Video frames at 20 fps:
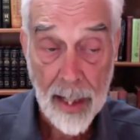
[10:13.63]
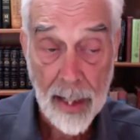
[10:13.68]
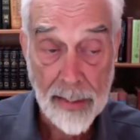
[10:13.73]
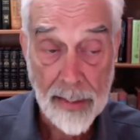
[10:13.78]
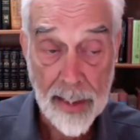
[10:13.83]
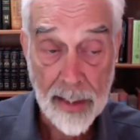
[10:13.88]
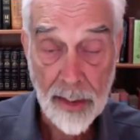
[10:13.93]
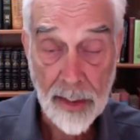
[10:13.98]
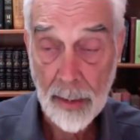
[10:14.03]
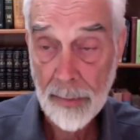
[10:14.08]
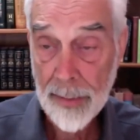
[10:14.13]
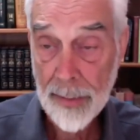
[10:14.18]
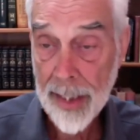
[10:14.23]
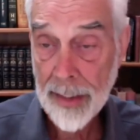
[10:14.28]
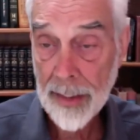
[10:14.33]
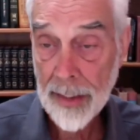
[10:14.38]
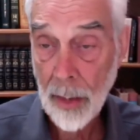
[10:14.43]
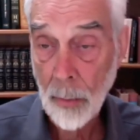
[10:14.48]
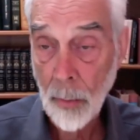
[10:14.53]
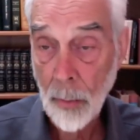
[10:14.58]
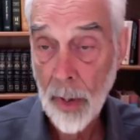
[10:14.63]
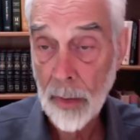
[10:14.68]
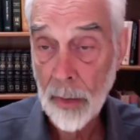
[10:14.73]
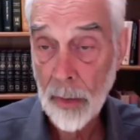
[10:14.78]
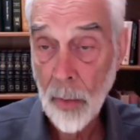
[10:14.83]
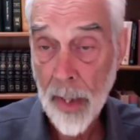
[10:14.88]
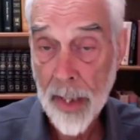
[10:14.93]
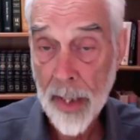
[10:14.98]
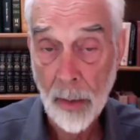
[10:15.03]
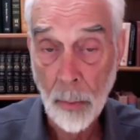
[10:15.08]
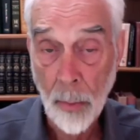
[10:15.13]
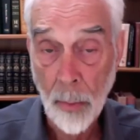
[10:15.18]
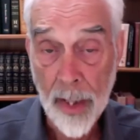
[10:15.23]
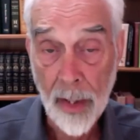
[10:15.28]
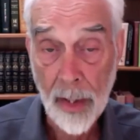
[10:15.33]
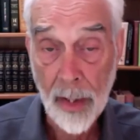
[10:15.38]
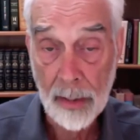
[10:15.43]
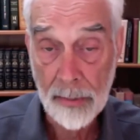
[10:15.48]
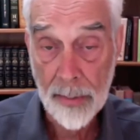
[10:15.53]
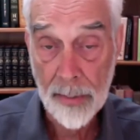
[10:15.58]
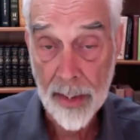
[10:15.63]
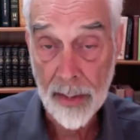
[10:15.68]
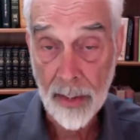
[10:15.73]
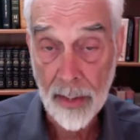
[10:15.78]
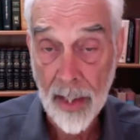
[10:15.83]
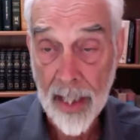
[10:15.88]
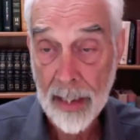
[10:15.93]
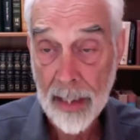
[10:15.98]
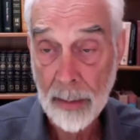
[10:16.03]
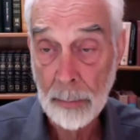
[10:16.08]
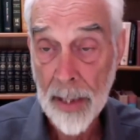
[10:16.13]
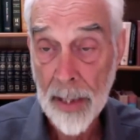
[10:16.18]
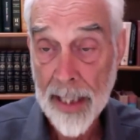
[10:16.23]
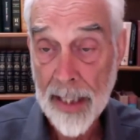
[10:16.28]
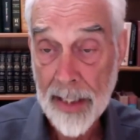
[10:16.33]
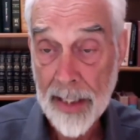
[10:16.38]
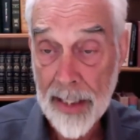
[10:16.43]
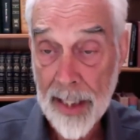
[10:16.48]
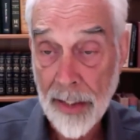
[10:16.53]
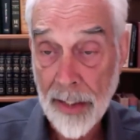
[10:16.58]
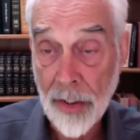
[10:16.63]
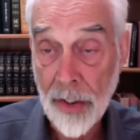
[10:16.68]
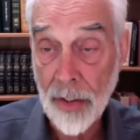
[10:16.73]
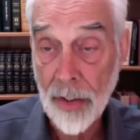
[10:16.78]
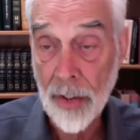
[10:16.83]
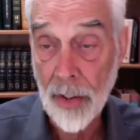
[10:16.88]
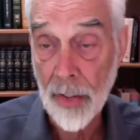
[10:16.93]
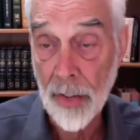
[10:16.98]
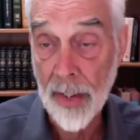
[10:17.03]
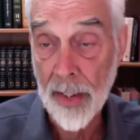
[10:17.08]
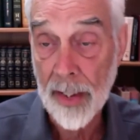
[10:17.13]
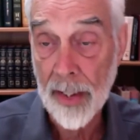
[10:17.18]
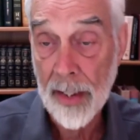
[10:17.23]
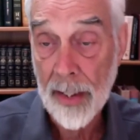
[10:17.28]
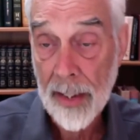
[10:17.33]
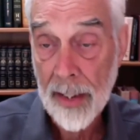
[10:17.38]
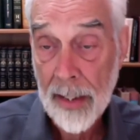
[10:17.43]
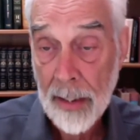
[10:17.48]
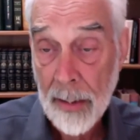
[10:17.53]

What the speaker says: and that sometimes they weren't quite aware of it or hadn't paid attention to it.